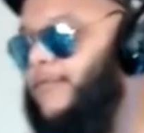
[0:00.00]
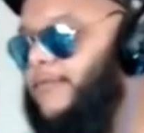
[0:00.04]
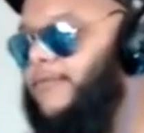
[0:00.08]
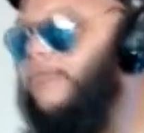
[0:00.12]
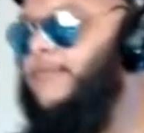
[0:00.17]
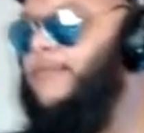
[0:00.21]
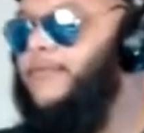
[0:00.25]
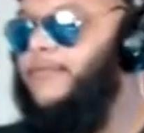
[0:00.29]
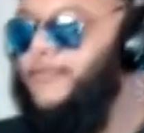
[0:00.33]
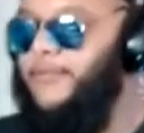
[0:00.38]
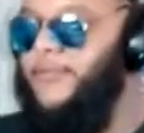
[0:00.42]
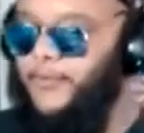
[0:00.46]

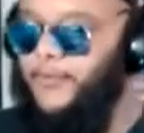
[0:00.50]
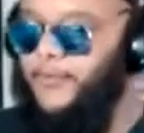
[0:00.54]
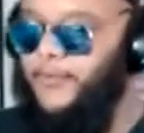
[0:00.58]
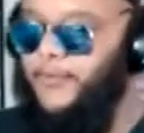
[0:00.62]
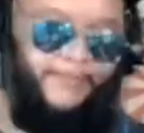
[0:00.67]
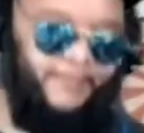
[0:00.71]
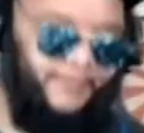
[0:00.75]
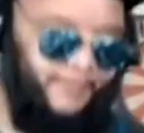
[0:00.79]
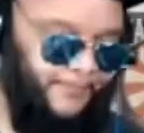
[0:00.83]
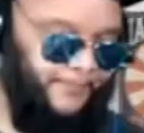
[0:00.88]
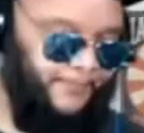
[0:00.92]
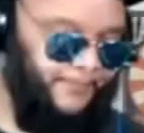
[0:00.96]

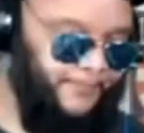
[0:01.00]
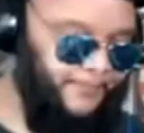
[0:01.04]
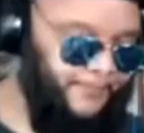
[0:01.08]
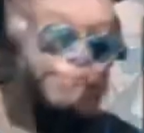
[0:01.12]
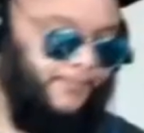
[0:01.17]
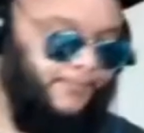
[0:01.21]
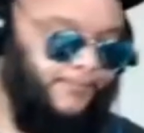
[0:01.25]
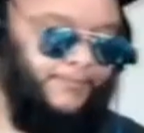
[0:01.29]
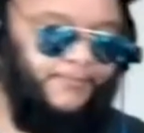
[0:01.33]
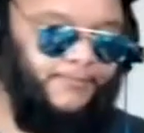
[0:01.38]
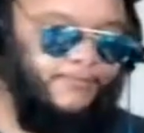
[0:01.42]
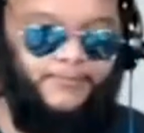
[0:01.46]

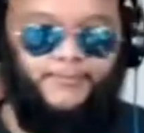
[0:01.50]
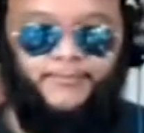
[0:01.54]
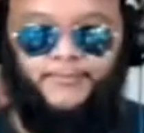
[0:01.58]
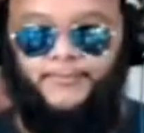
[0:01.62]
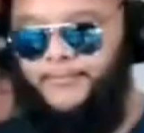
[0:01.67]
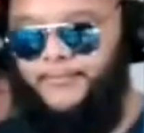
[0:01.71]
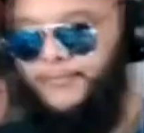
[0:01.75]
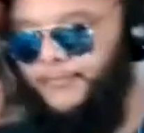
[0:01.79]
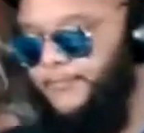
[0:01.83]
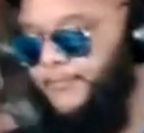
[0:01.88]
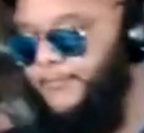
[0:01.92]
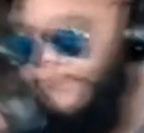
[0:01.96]

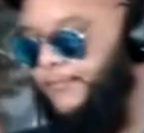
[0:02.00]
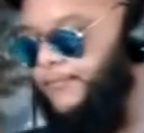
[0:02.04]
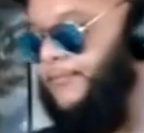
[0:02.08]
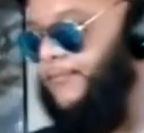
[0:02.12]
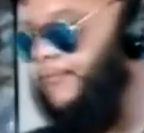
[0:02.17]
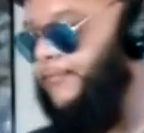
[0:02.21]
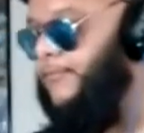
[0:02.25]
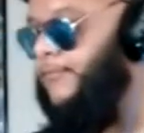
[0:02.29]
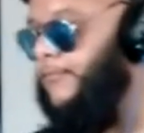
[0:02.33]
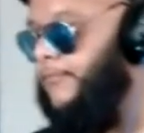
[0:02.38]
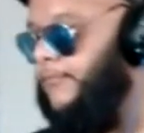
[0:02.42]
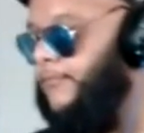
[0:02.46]

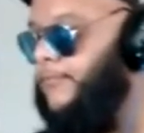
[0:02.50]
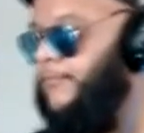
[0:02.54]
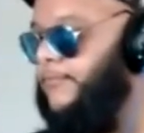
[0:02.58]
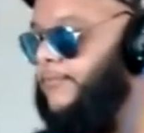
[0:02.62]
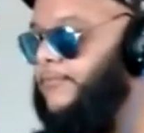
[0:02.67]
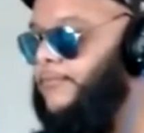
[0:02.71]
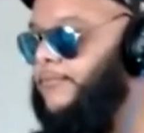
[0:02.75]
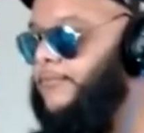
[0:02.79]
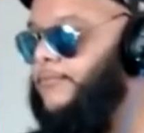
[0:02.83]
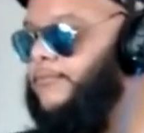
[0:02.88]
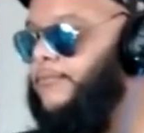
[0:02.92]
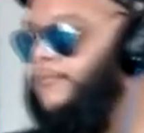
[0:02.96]

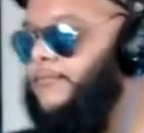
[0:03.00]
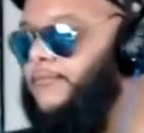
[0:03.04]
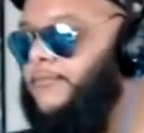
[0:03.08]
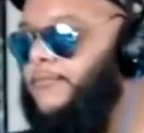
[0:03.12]
No words are spoken by the person on screen.